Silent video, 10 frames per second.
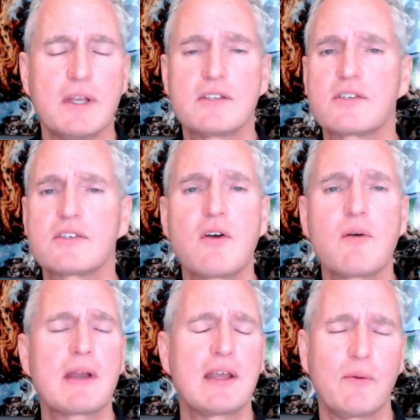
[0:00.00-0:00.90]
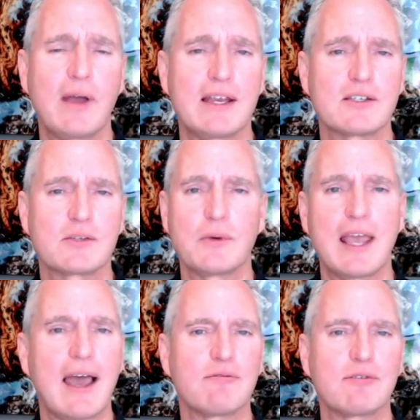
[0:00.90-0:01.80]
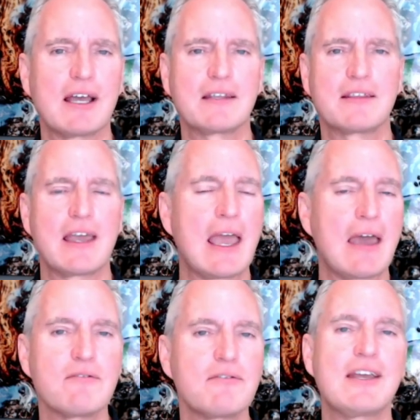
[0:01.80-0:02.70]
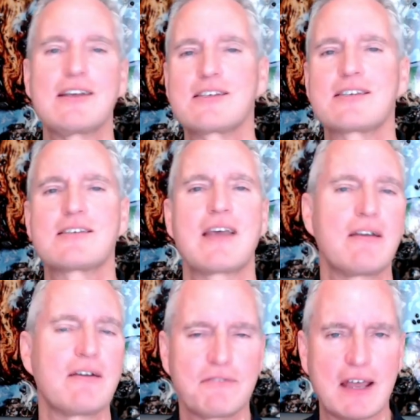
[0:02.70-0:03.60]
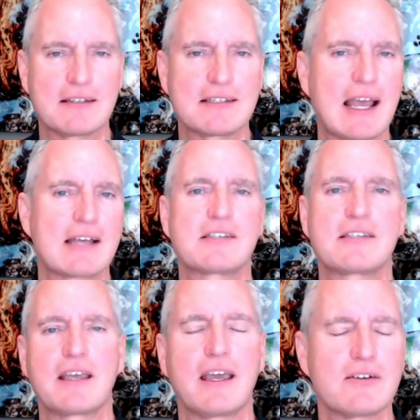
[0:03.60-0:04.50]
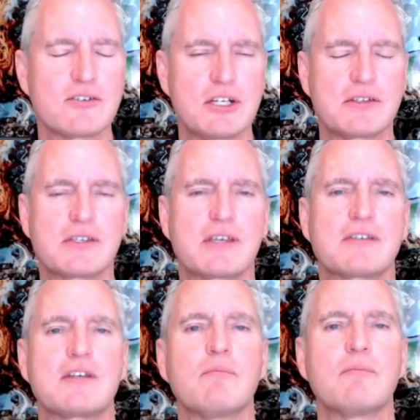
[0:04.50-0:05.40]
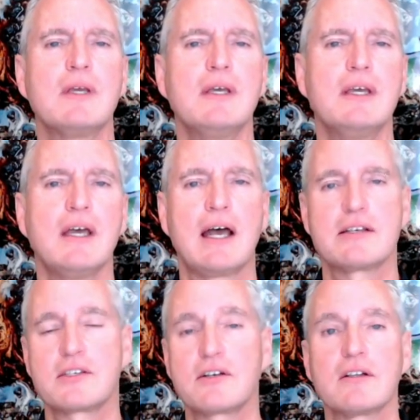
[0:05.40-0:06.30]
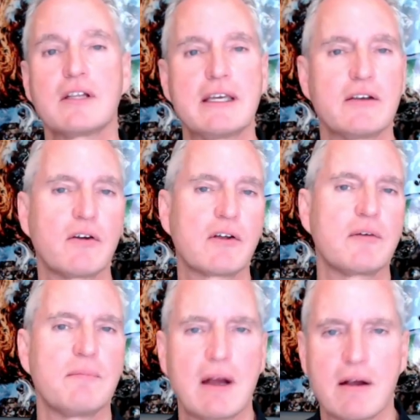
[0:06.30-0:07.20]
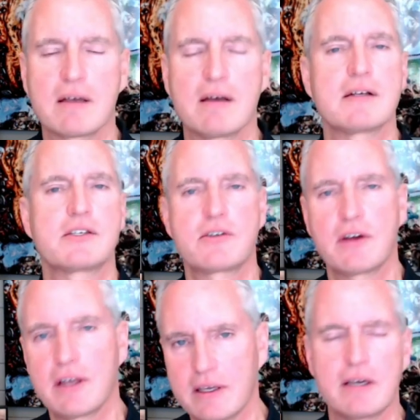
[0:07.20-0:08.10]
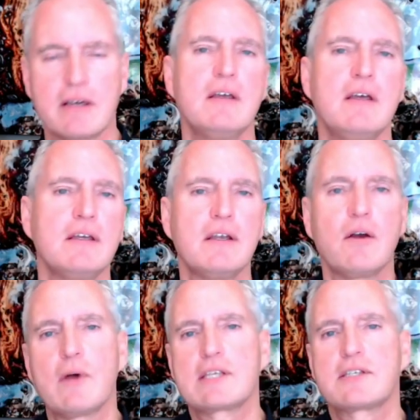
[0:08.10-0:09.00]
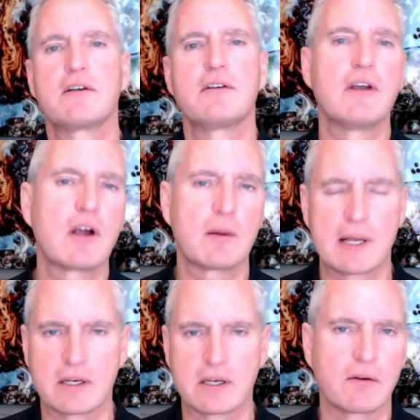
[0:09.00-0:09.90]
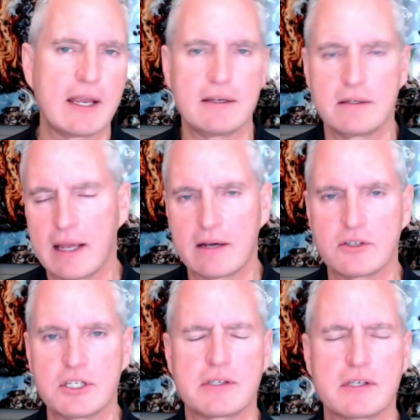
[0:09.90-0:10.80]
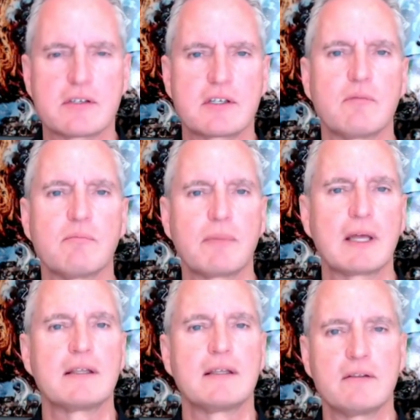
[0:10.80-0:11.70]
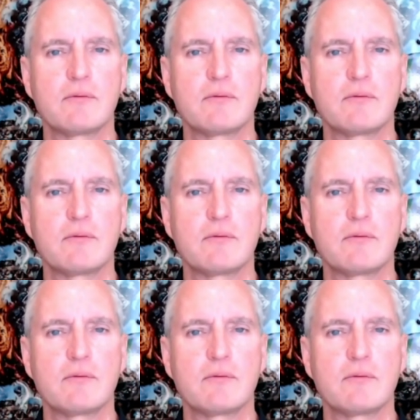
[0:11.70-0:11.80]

in so many ways we have like the envious and a fantastic energy system uh, certainly in north america australia you know western europe has a great energy system but yeah.